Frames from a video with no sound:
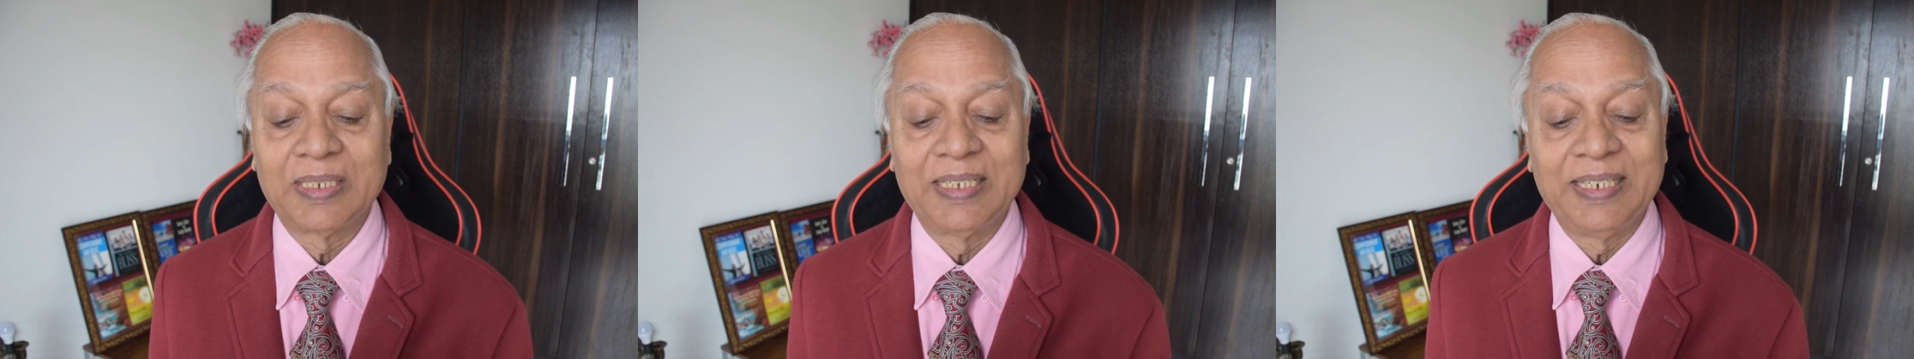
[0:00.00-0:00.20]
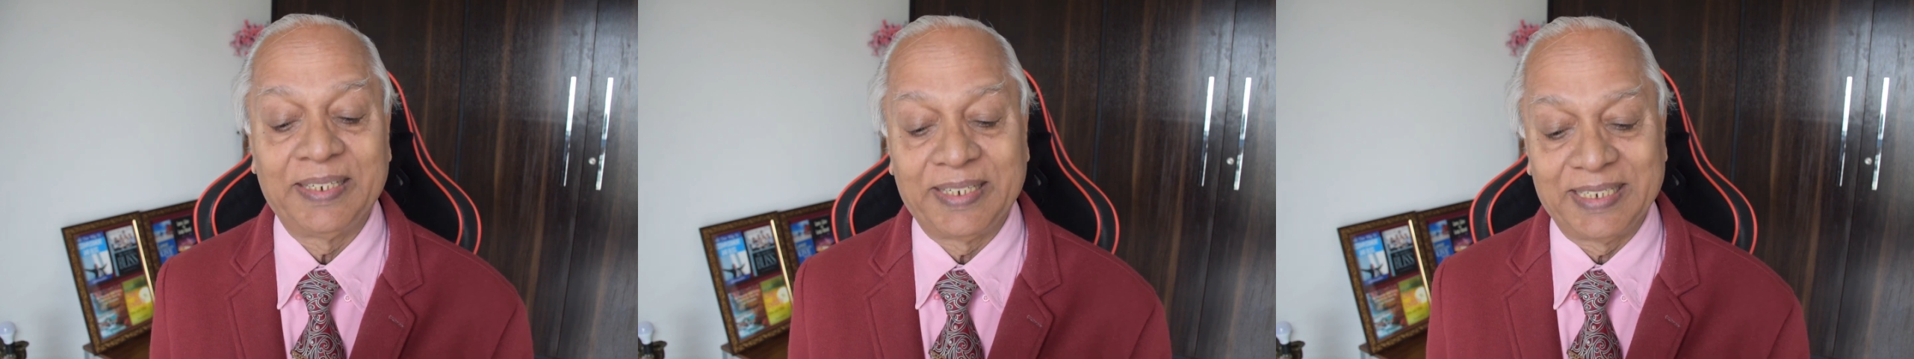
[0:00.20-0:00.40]

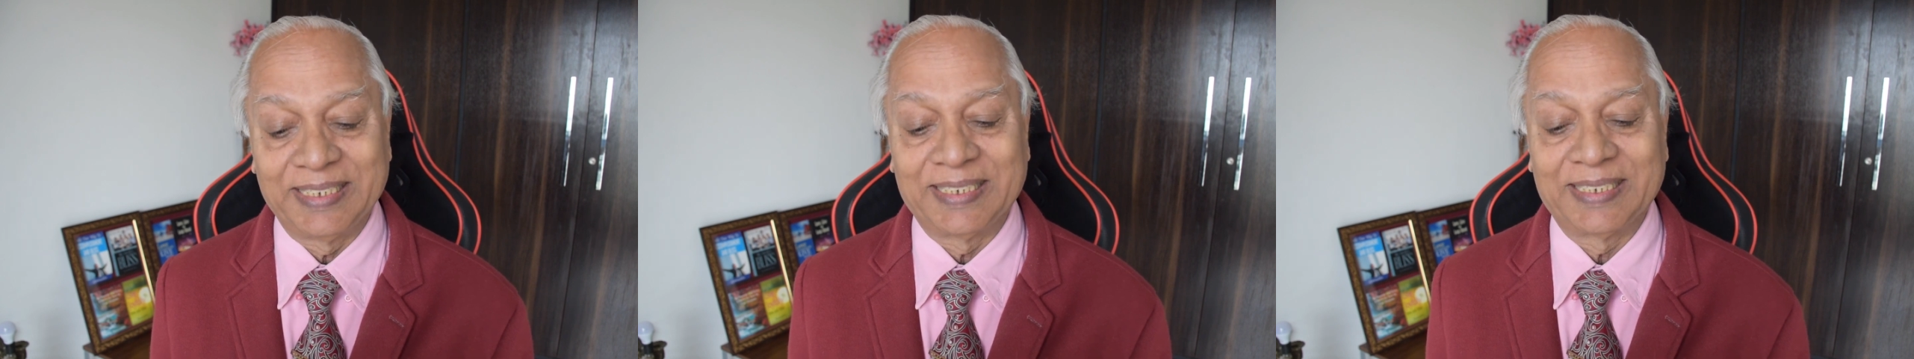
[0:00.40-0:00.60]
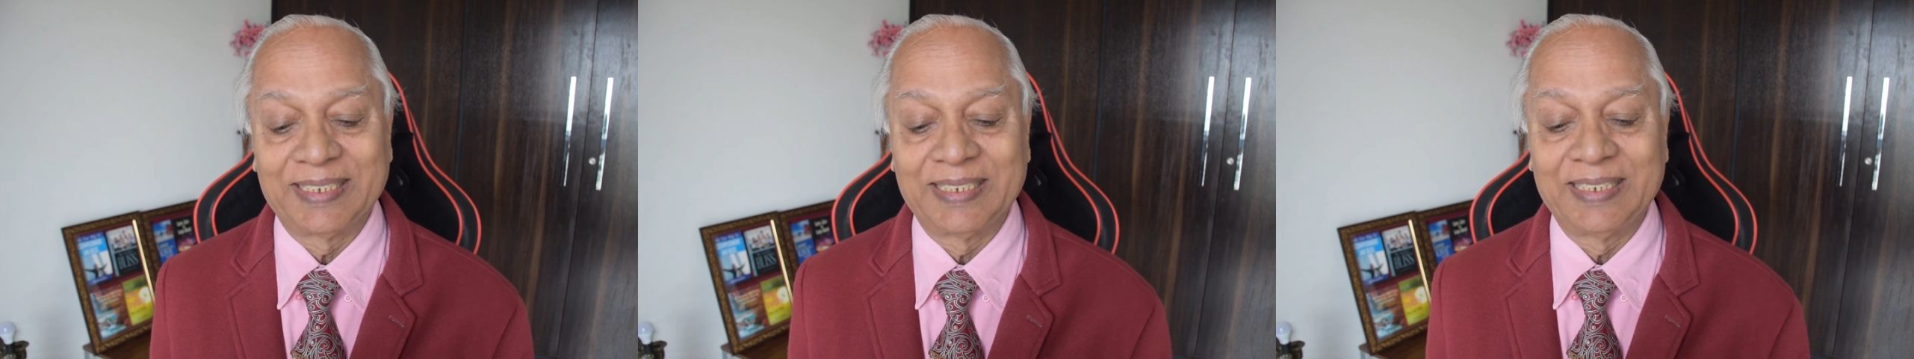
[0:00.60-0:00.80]
it
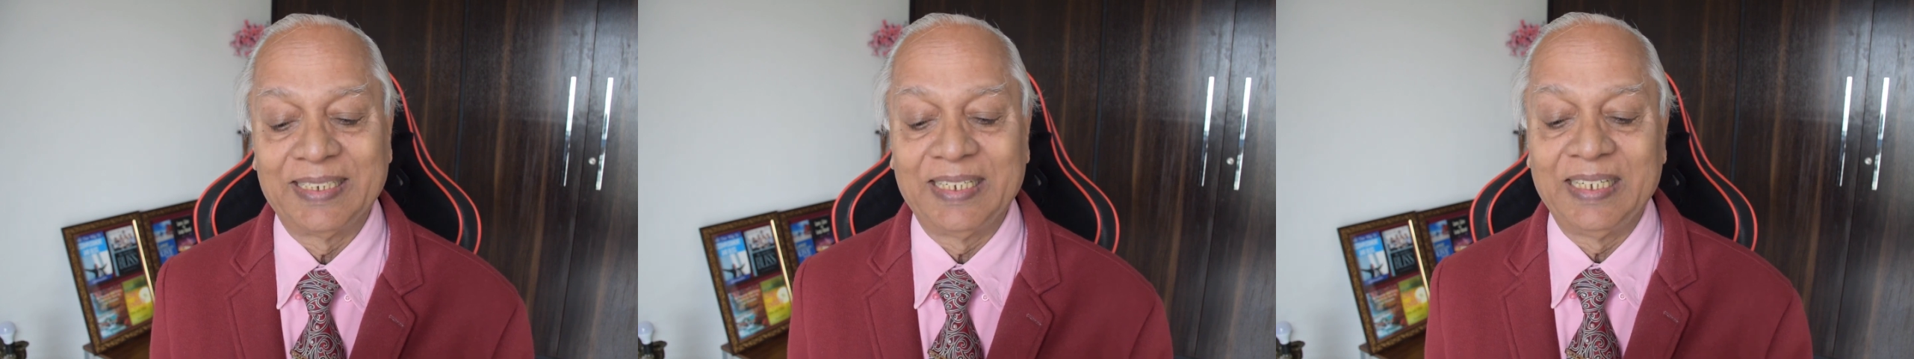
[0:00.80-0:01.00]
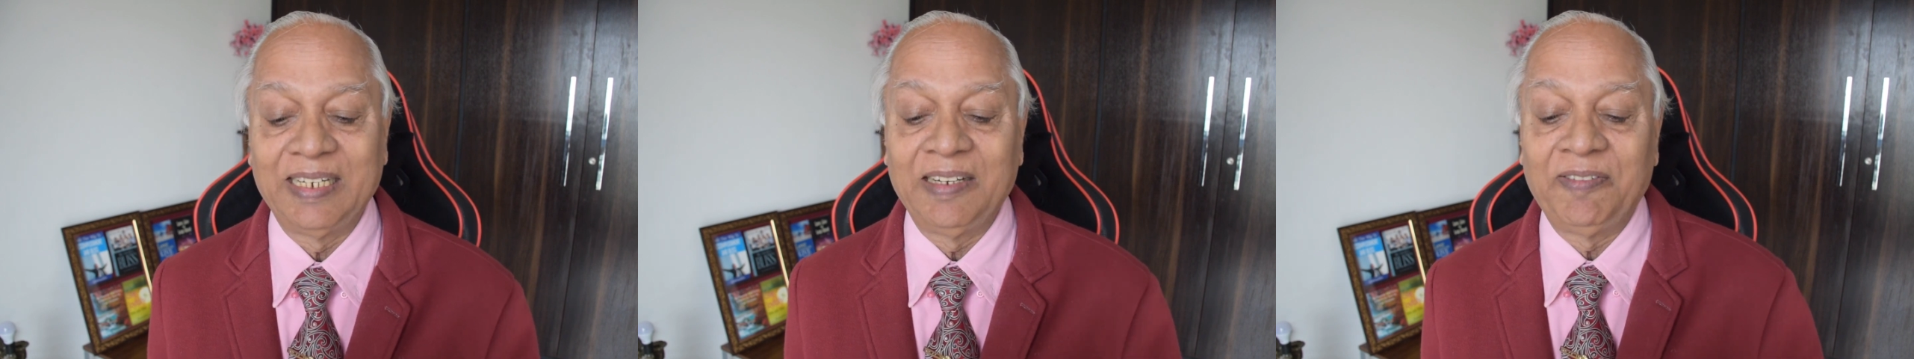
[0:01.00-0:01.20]
is,
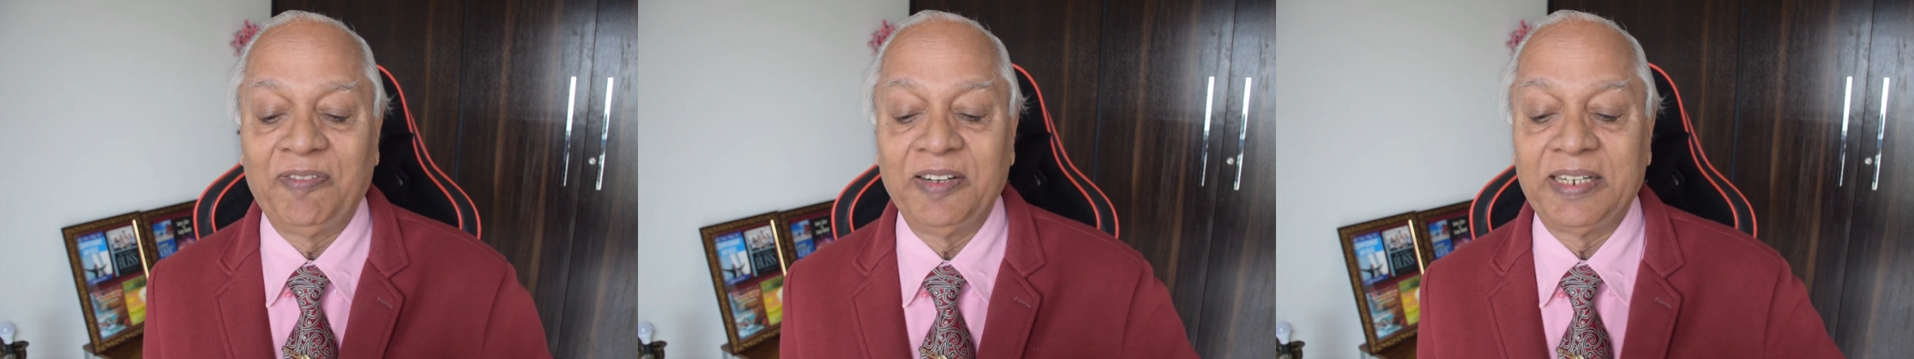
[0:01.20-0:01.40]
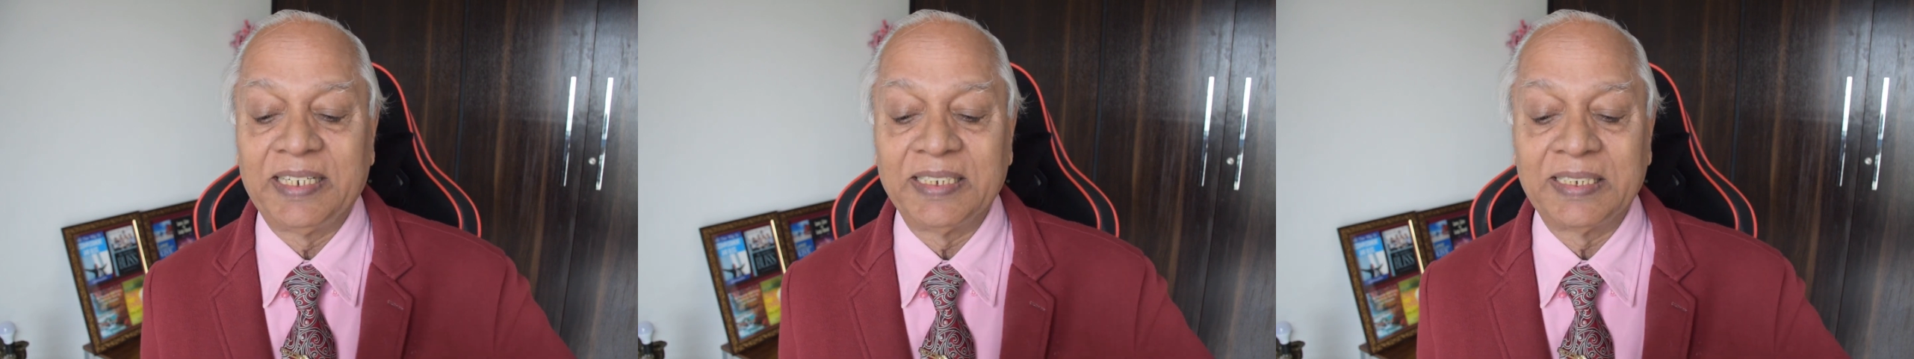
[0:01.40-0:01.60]
if
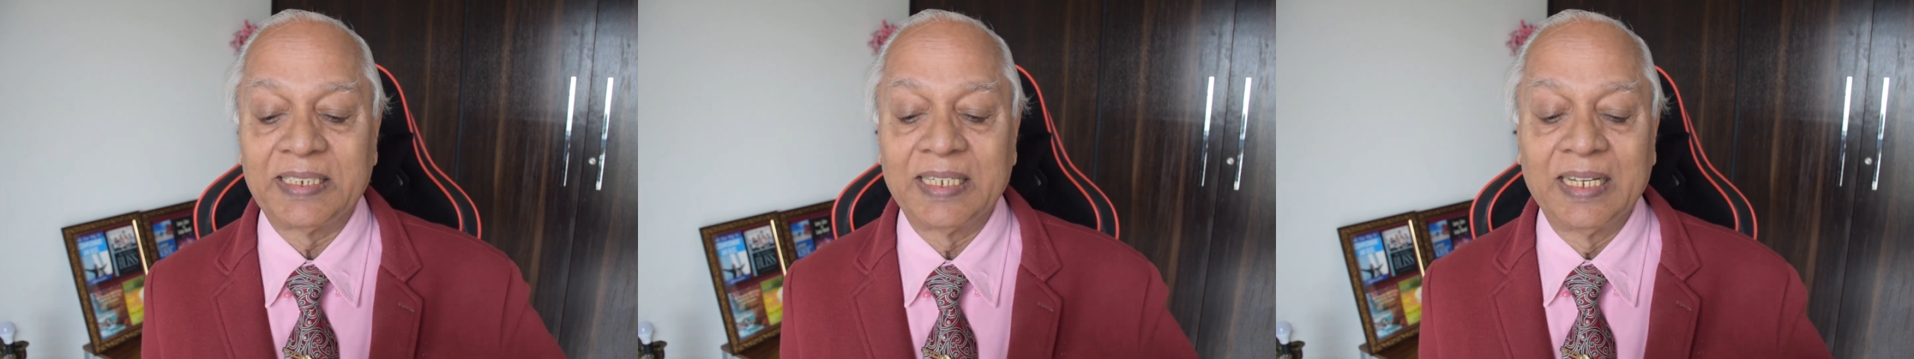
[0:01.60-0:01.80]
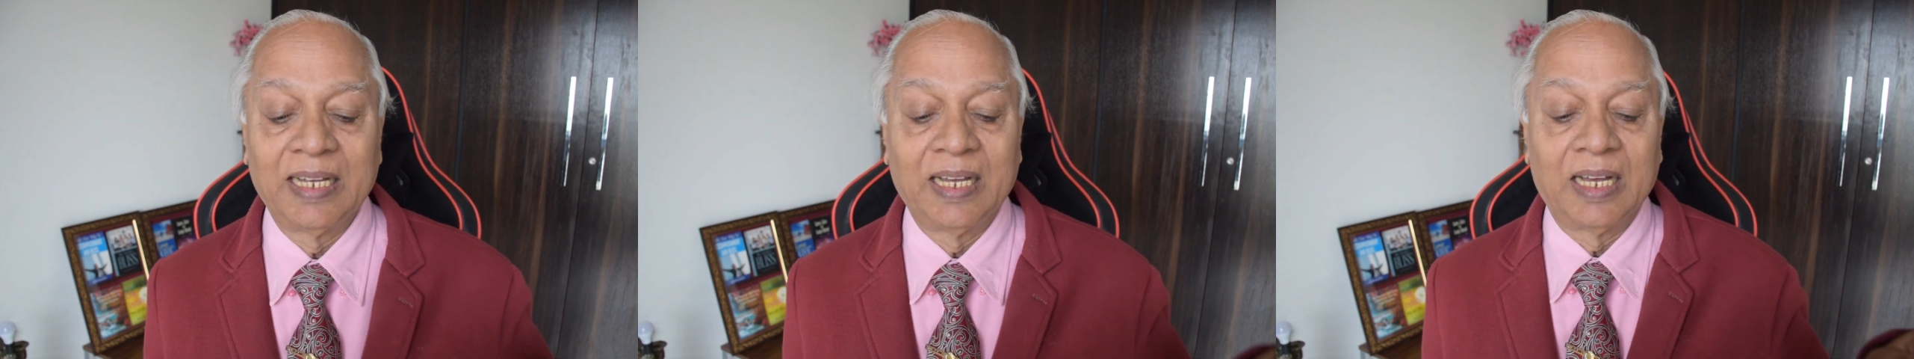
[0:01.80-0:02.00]
it is